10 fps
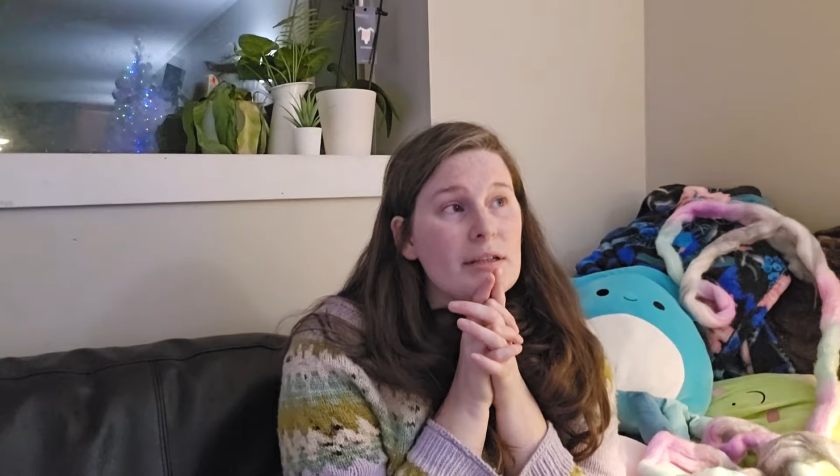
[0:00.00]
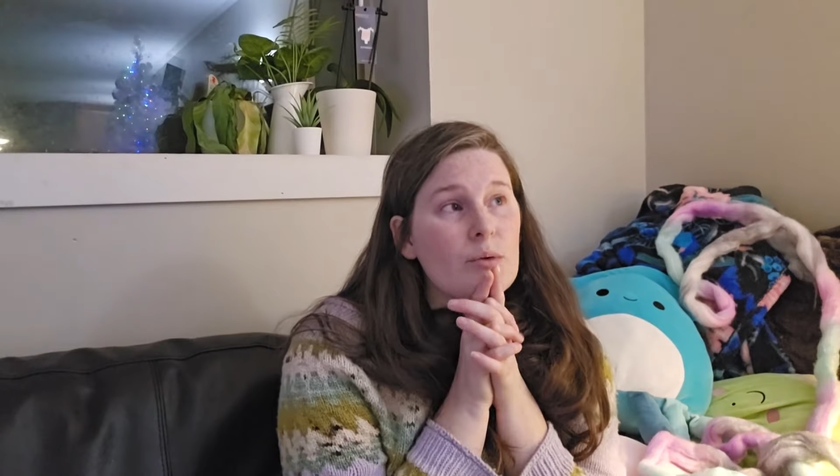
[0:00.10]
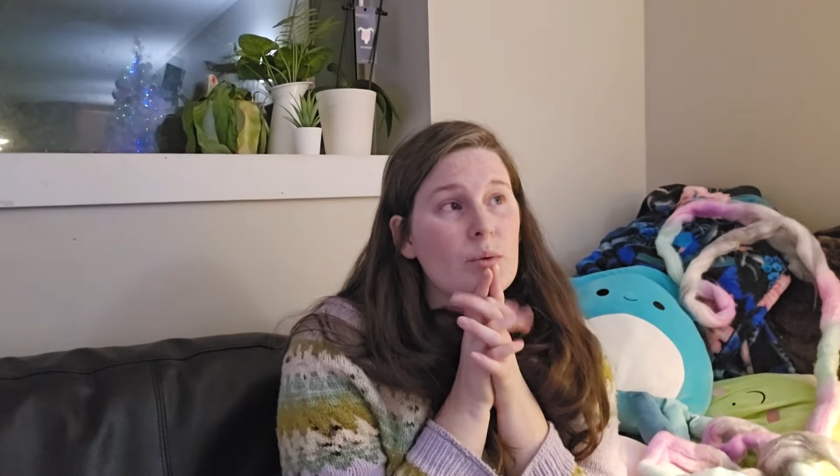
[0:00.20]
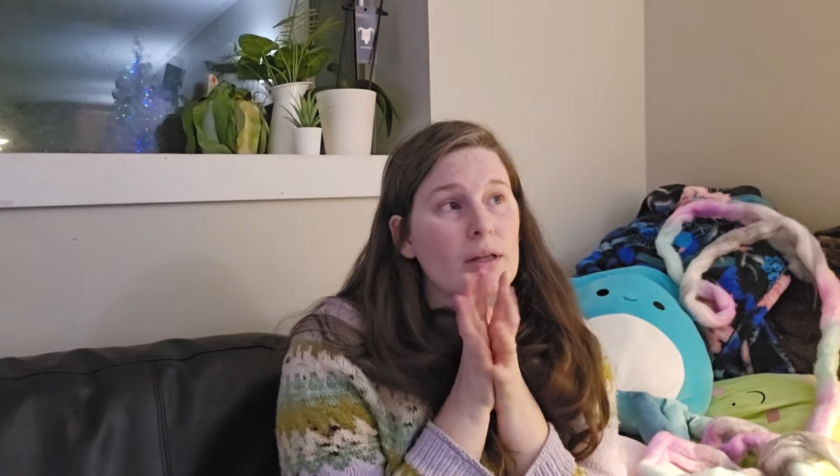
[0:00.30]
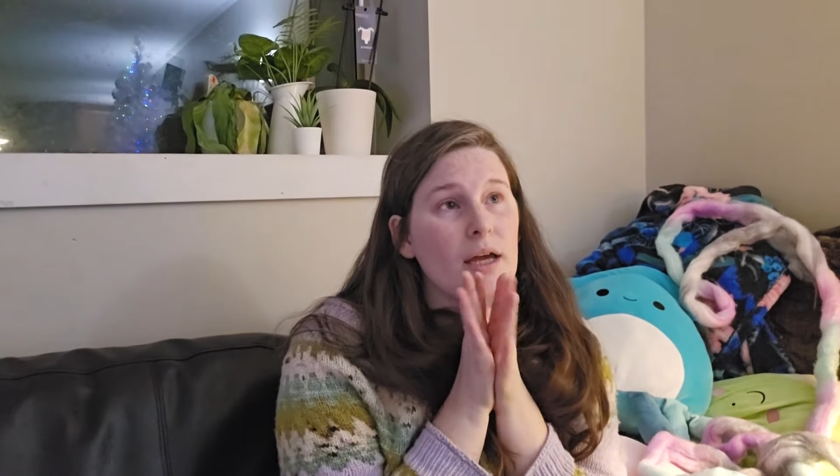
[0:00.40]

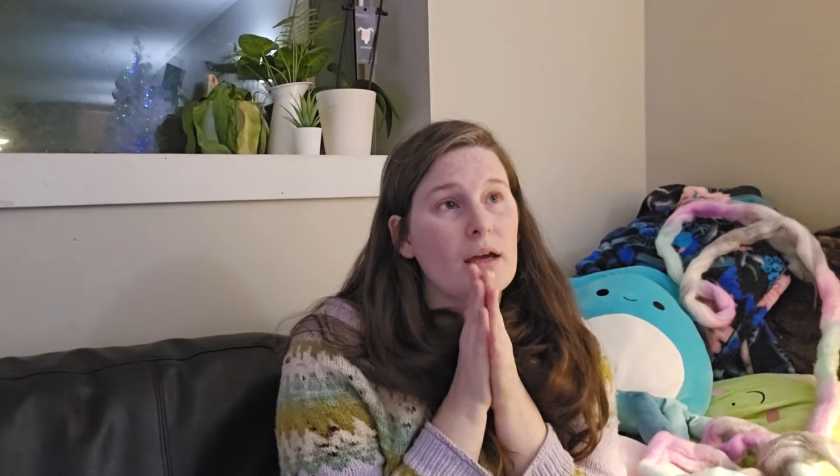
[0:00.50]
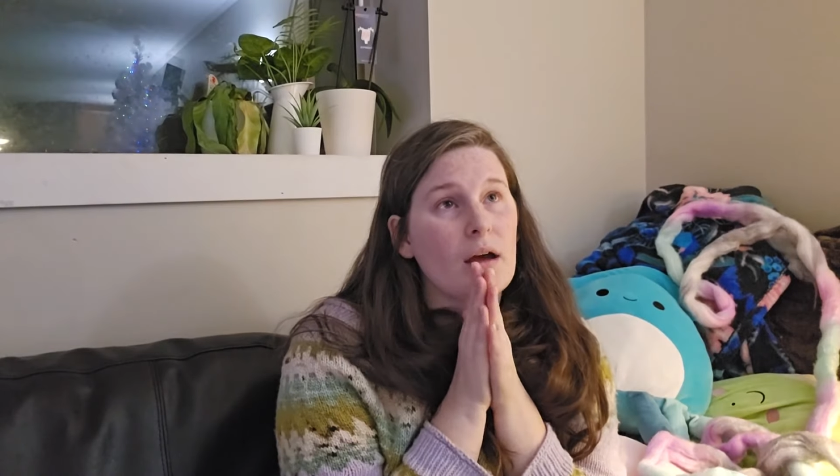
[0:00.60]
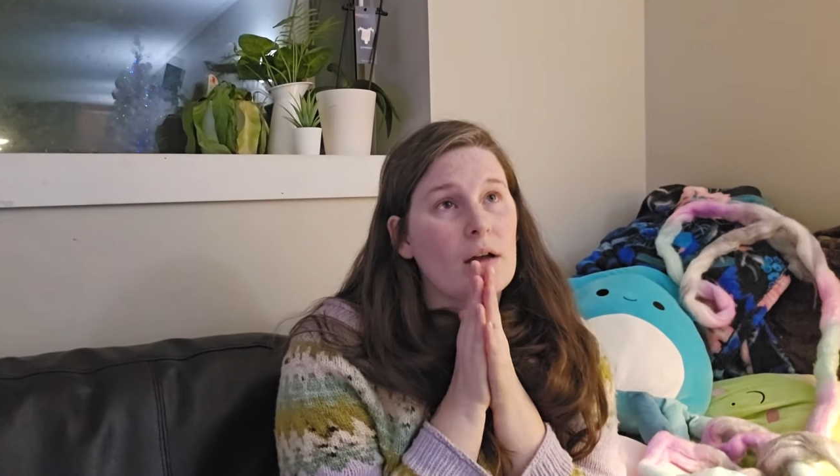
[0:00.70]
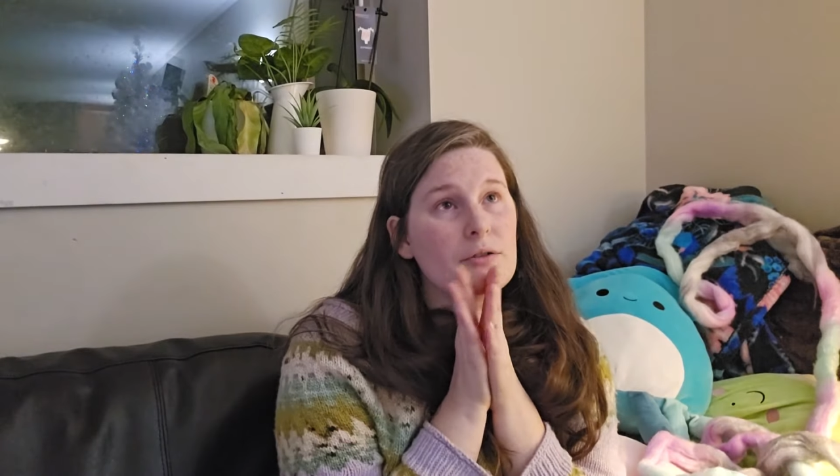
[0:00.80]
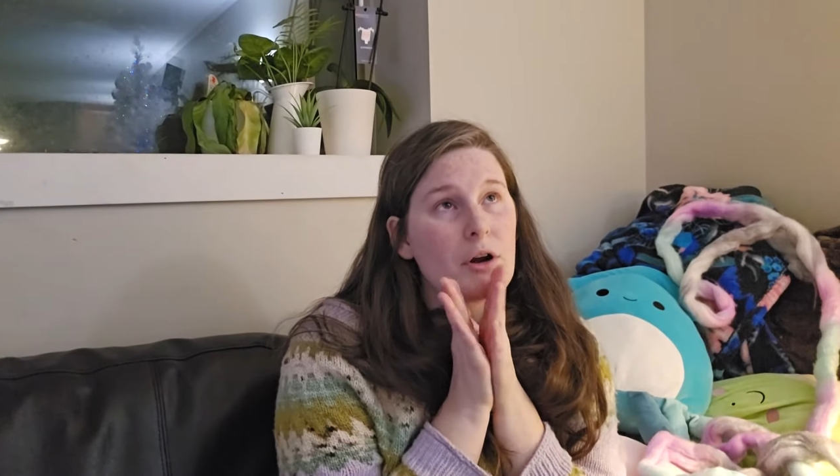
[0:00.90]
what like a
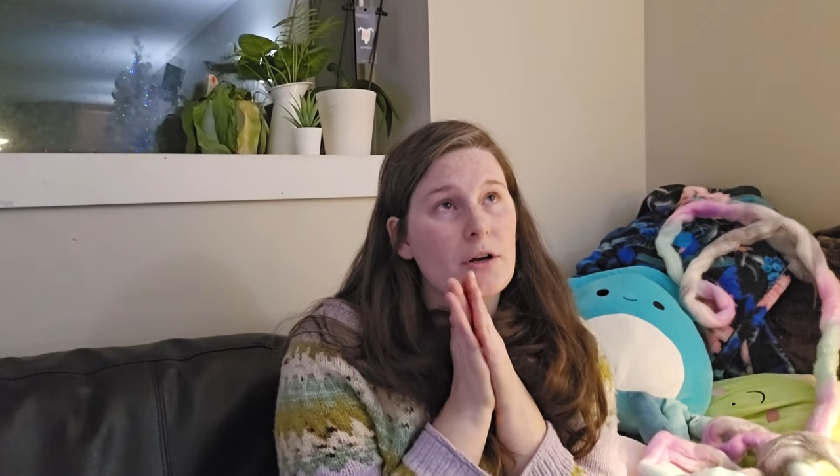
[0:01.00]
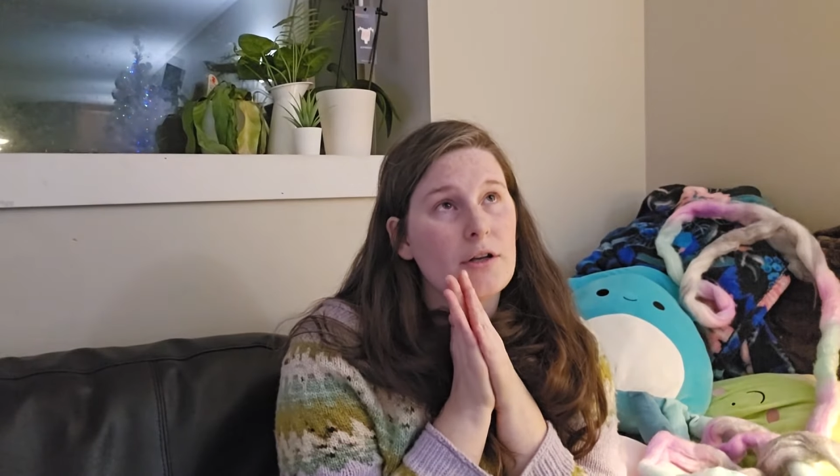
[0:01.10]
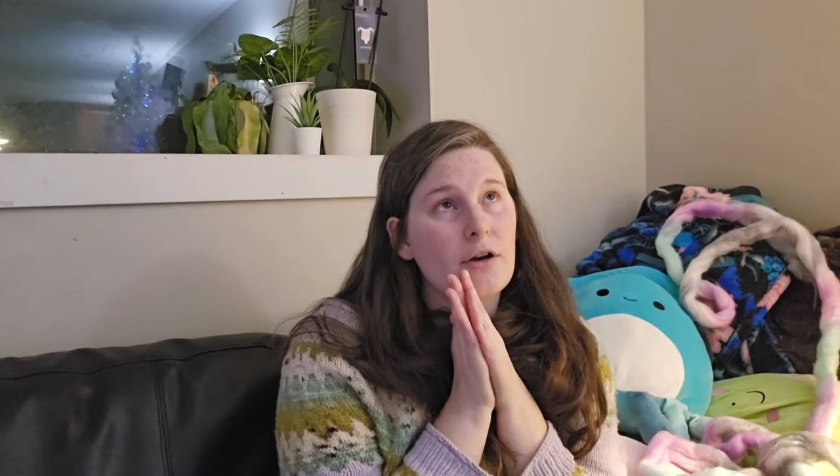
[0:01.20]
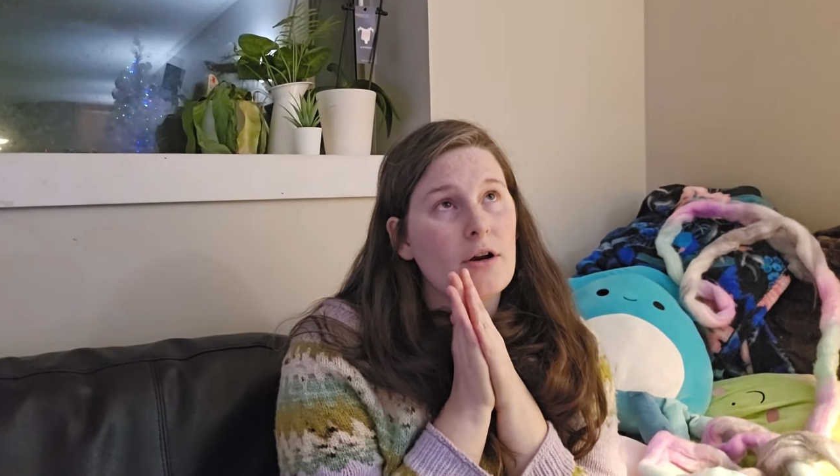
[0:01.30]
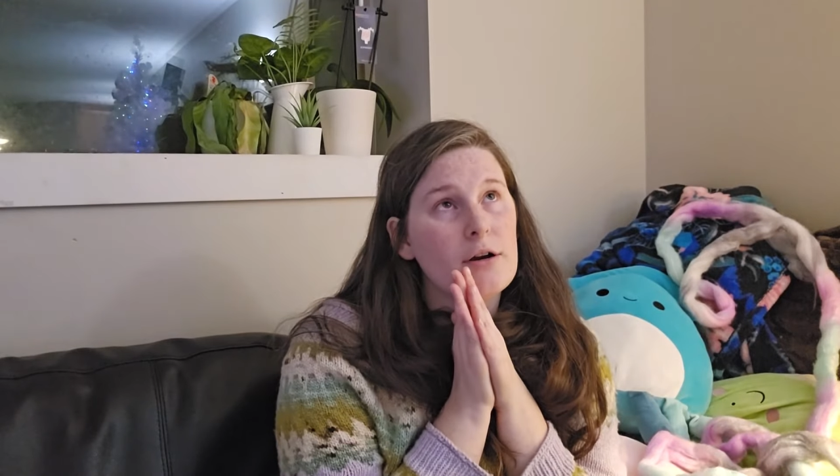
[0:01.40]
dark
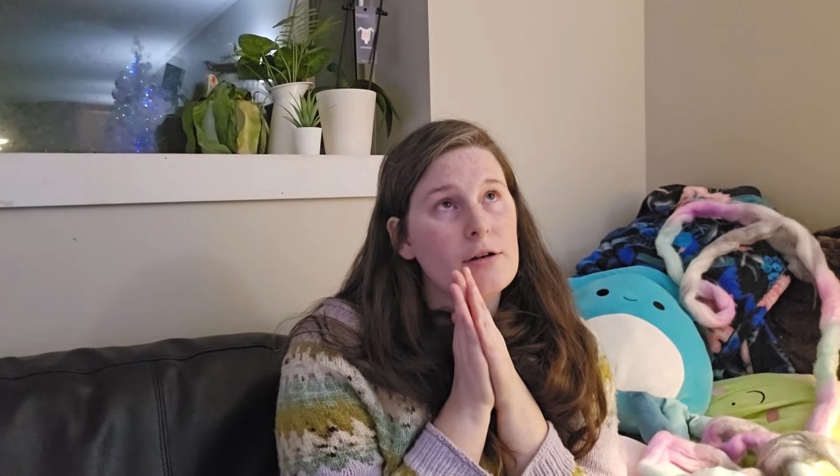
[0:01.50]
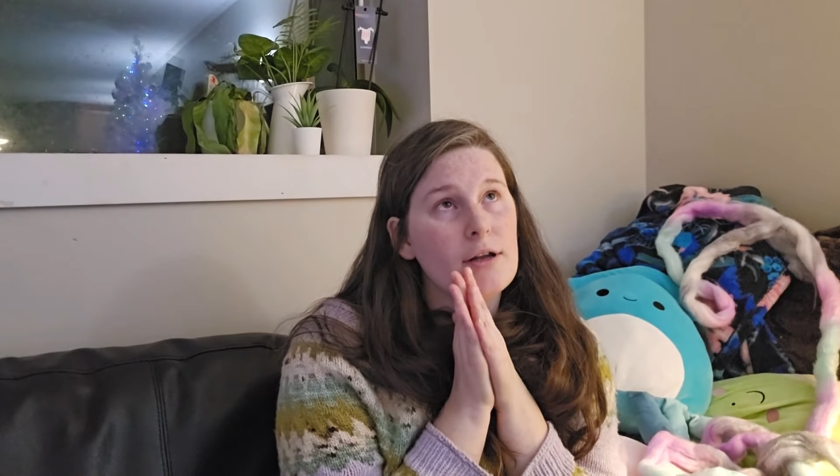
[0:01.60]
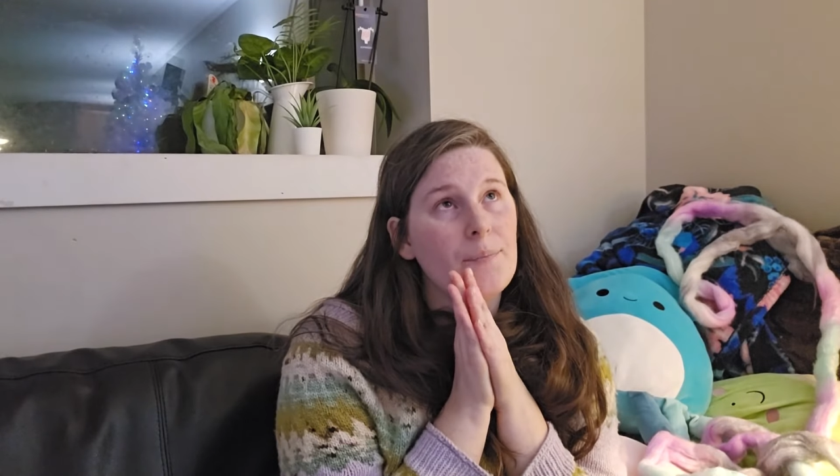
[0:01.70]
yarn